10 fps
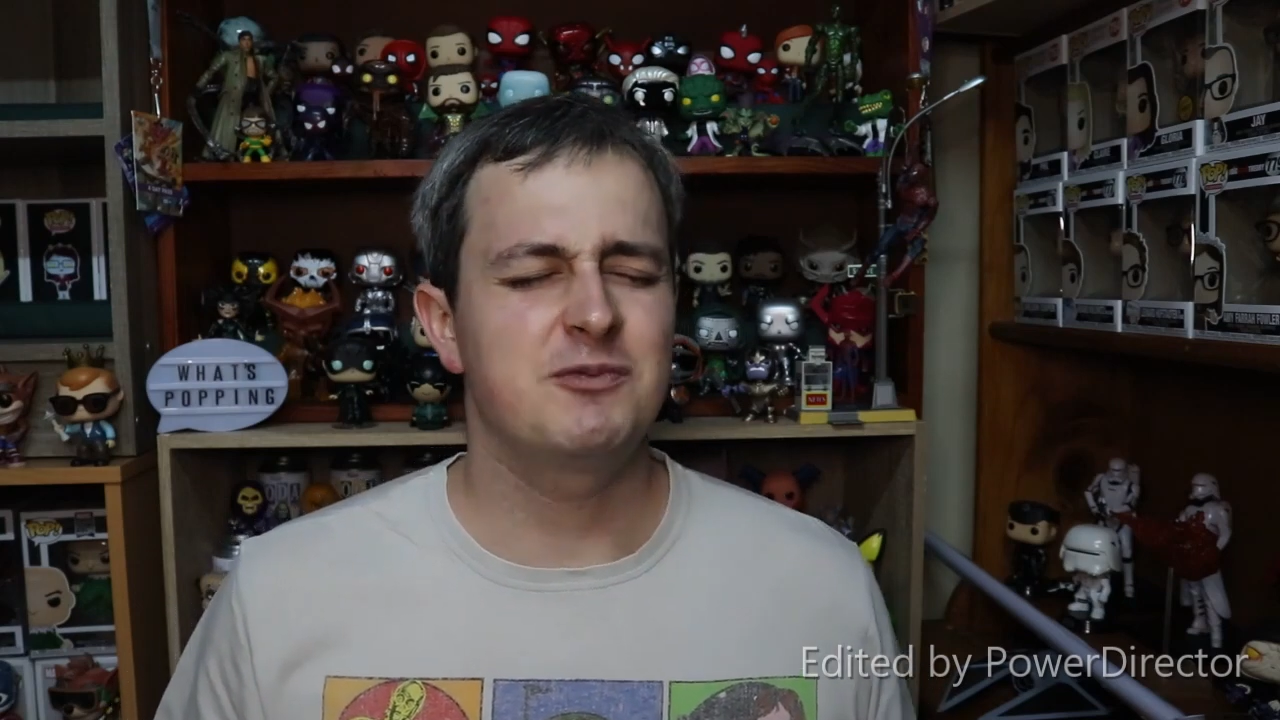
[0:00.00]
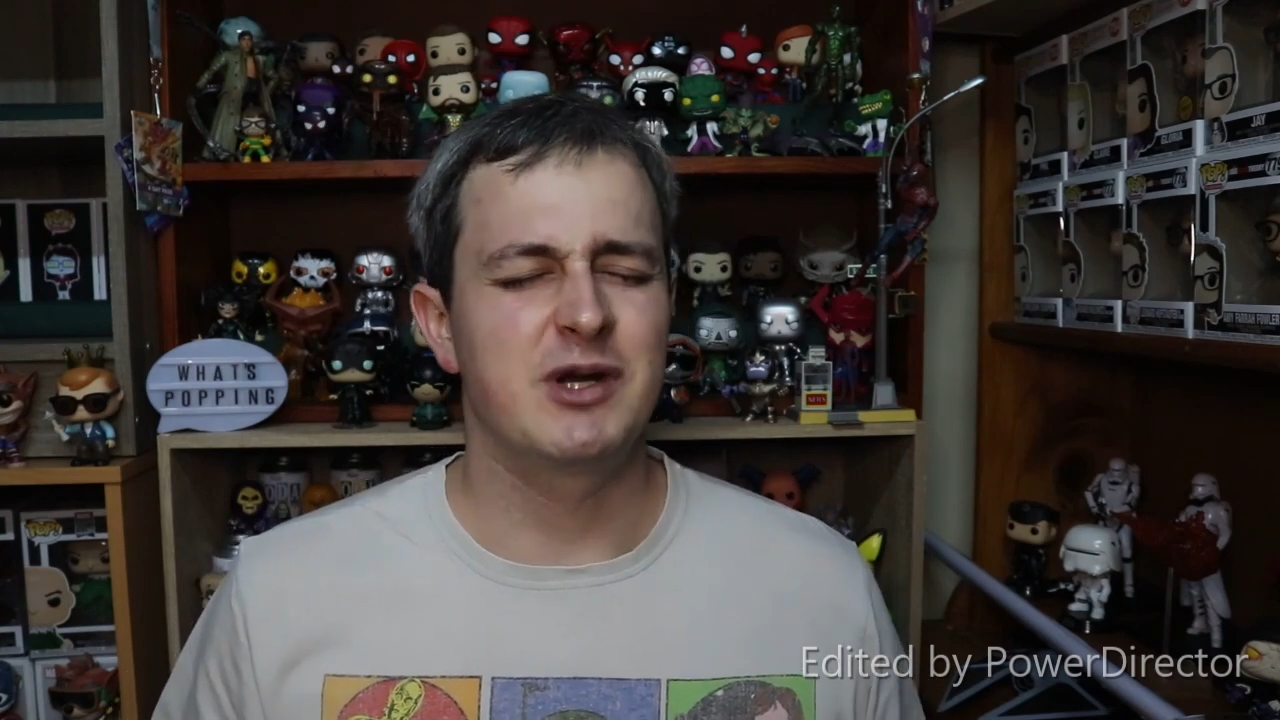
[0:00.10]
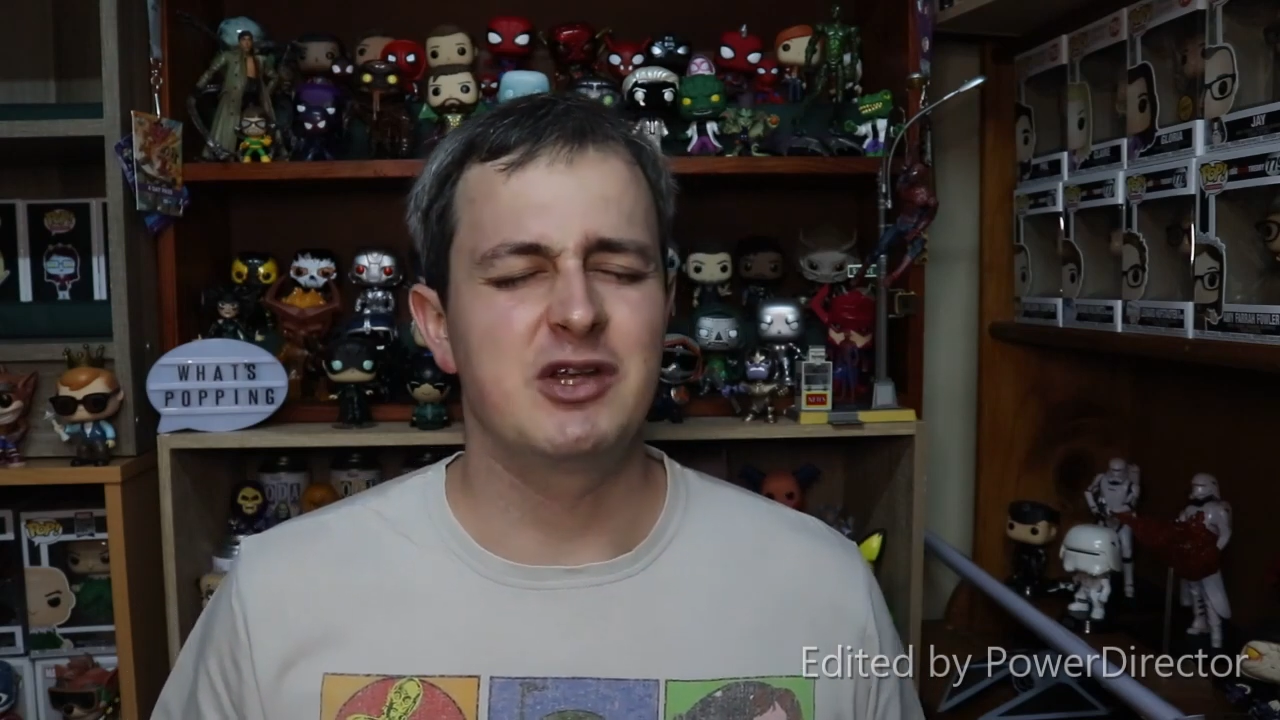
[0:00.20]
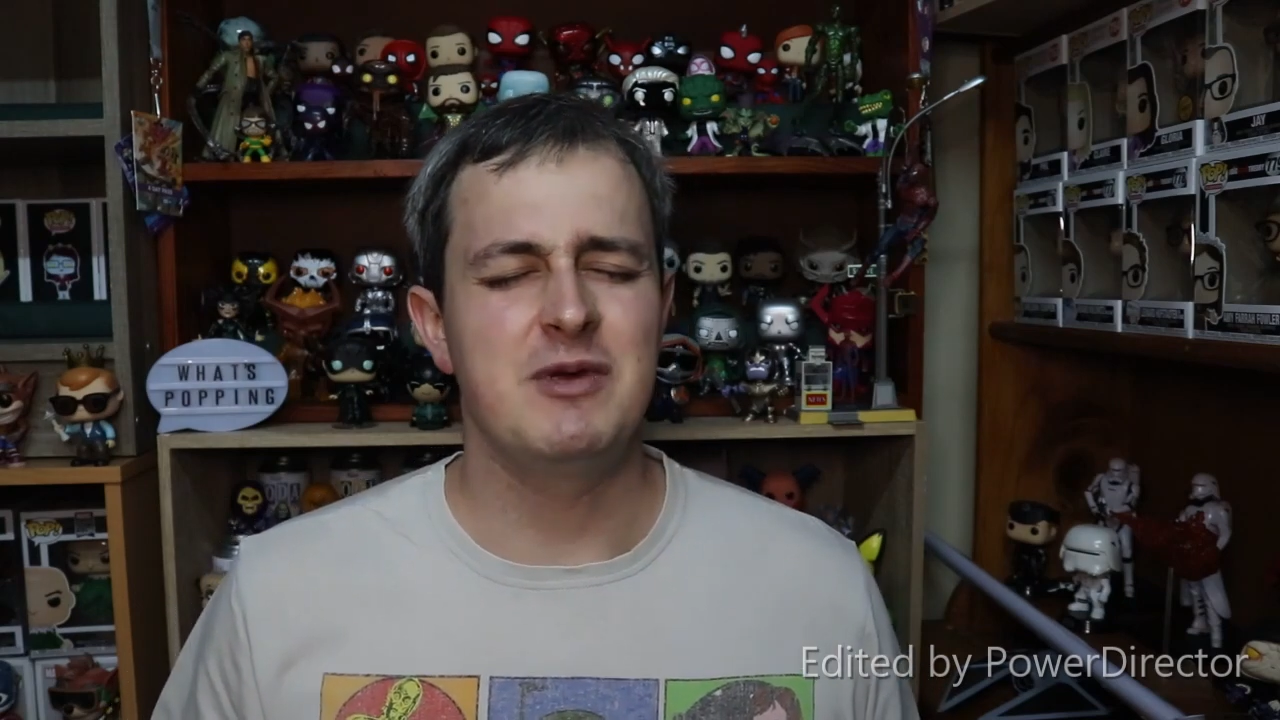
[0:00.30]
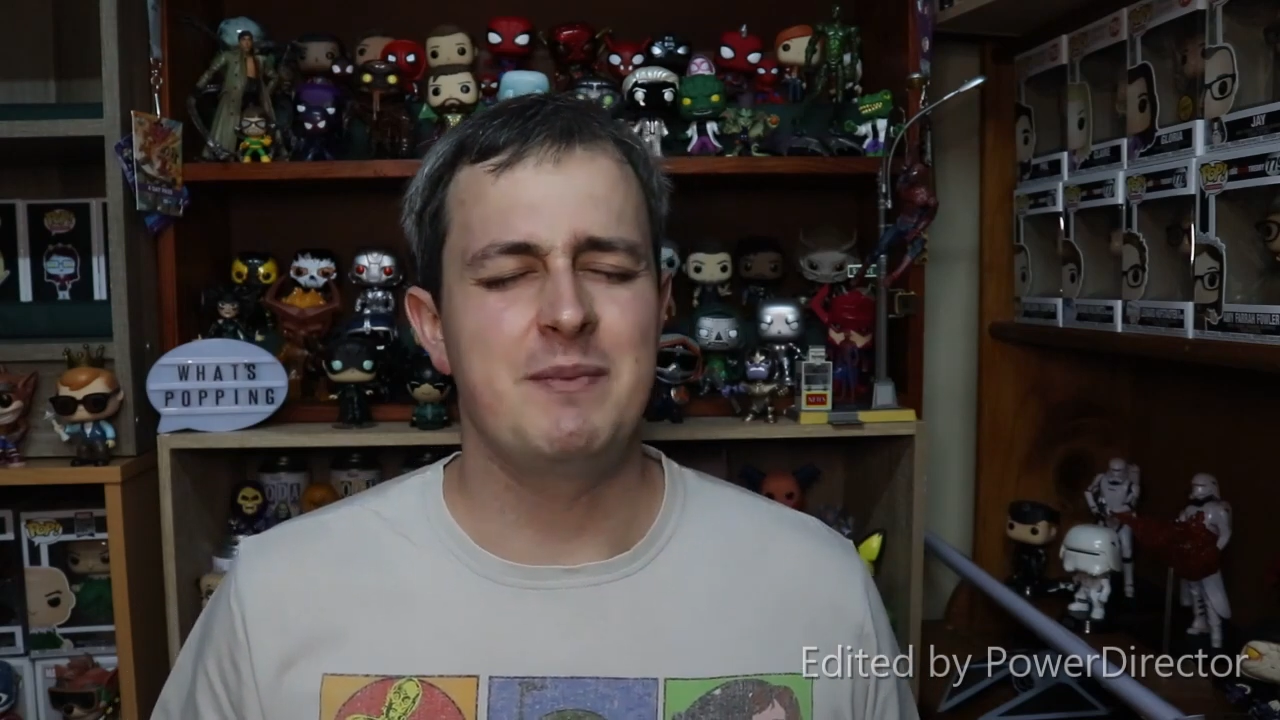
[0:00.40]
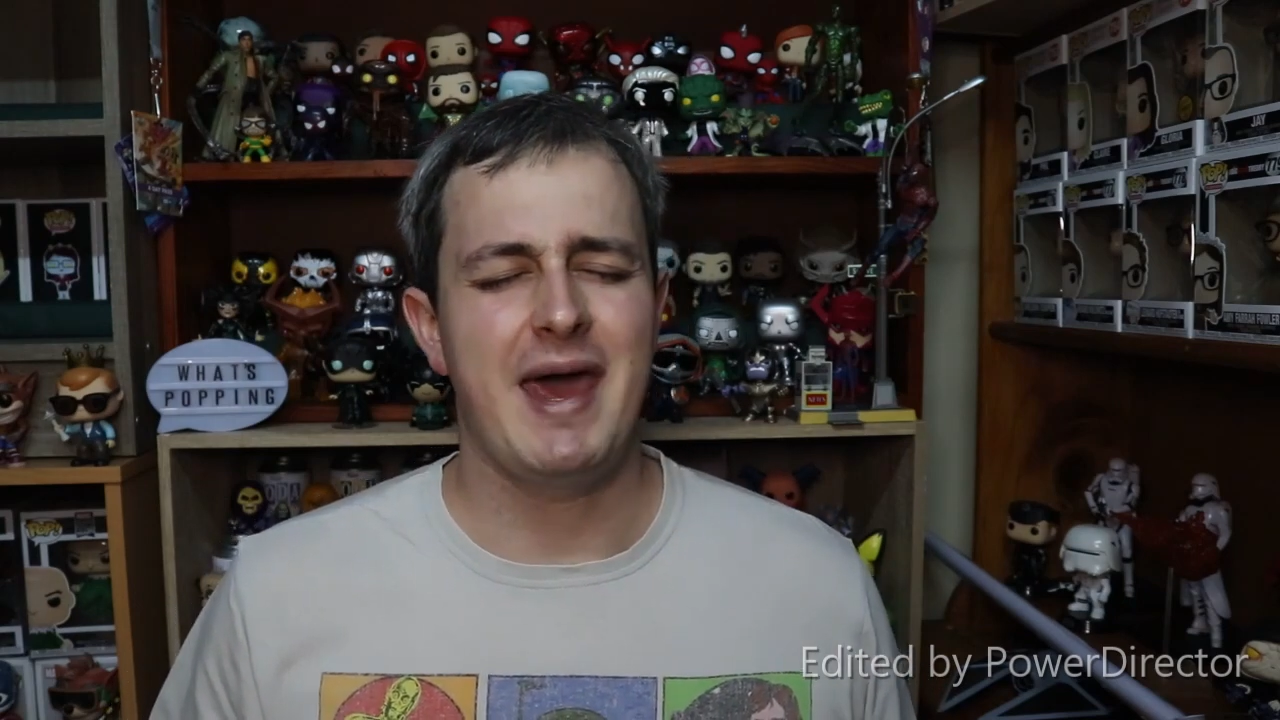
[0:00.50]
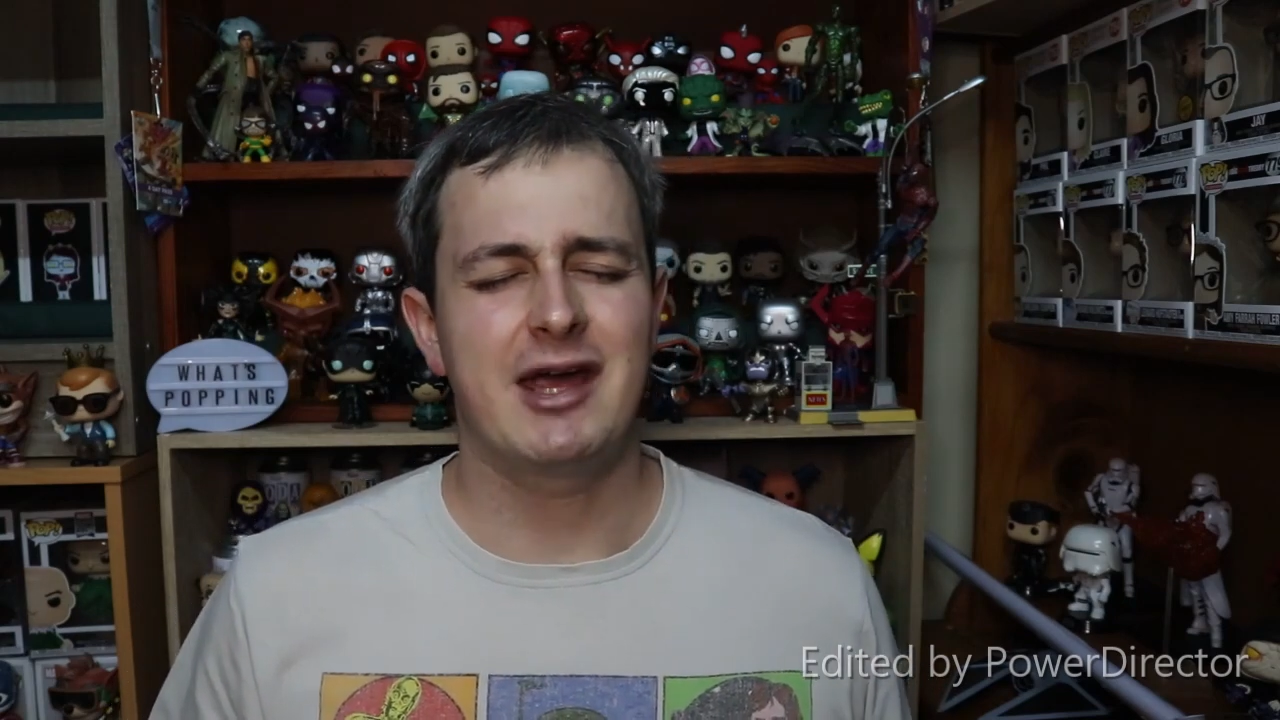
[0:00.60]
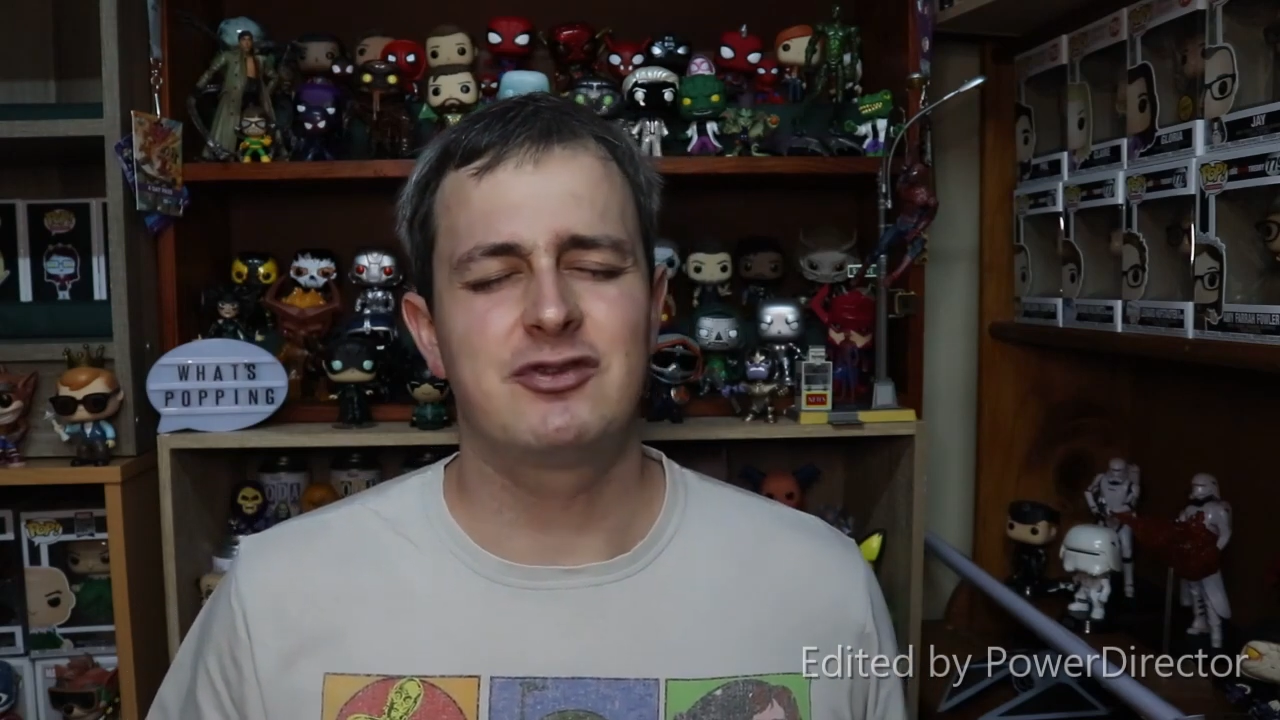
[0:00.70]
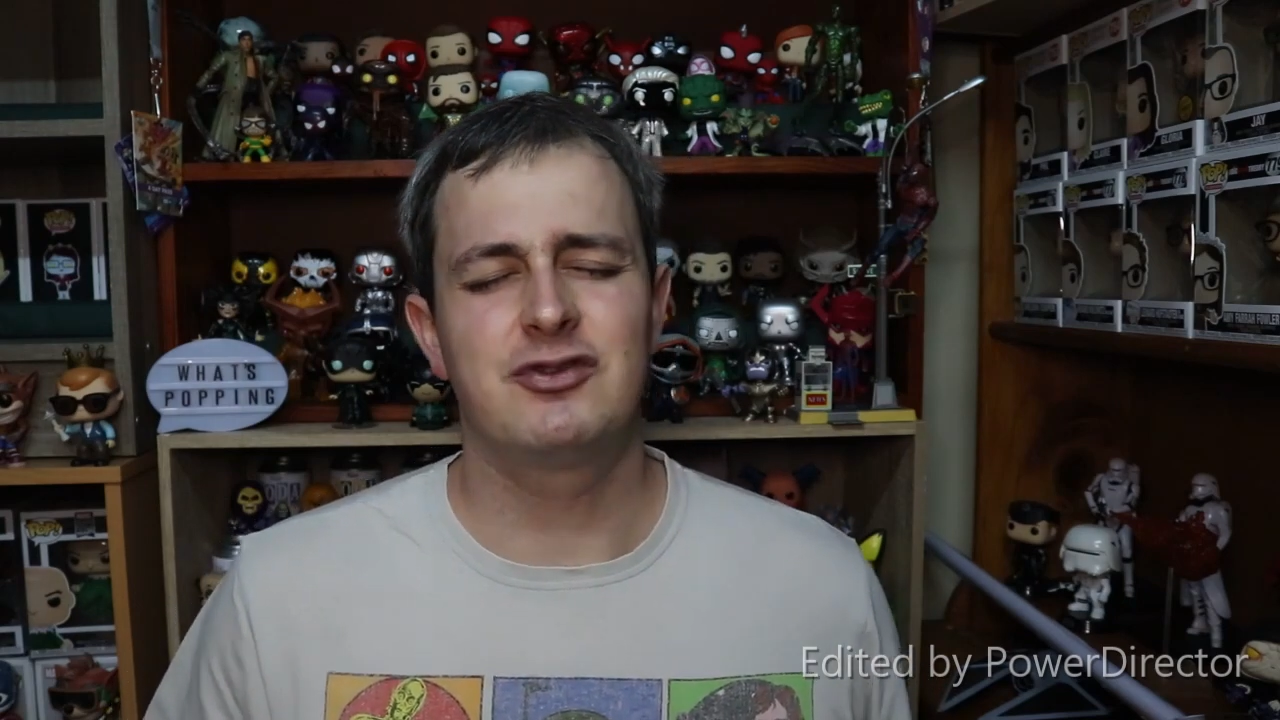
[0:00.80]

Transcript: brings me back